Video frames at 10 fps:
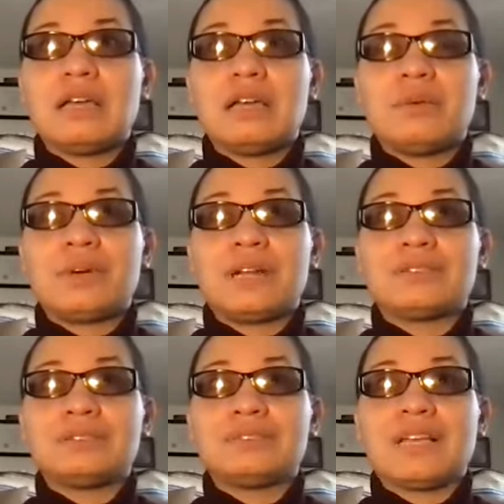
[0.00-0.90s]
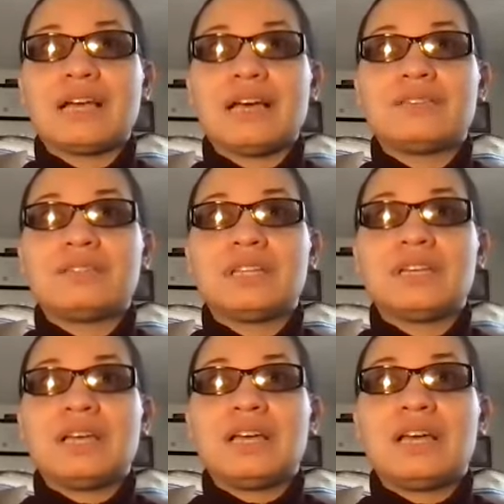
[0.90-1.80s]
And what else do they have?
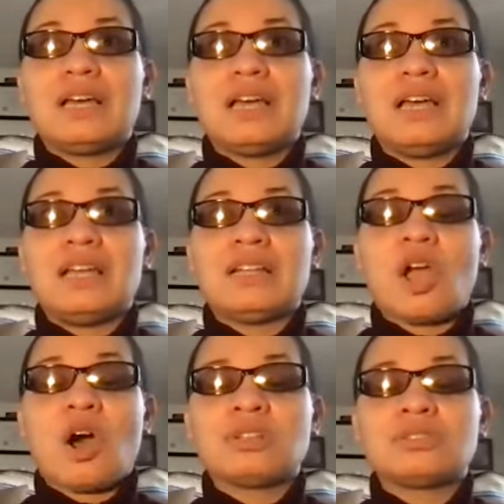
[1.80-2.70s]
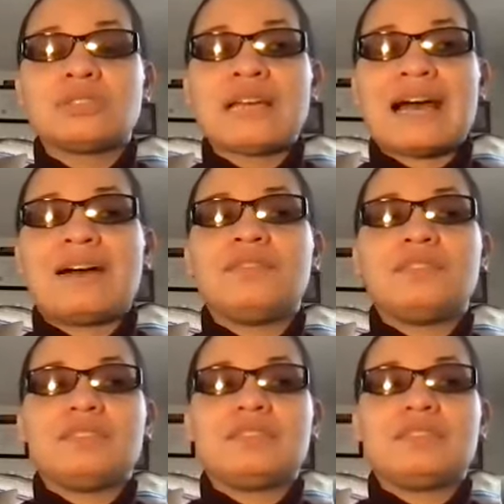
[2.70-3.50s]
And they also have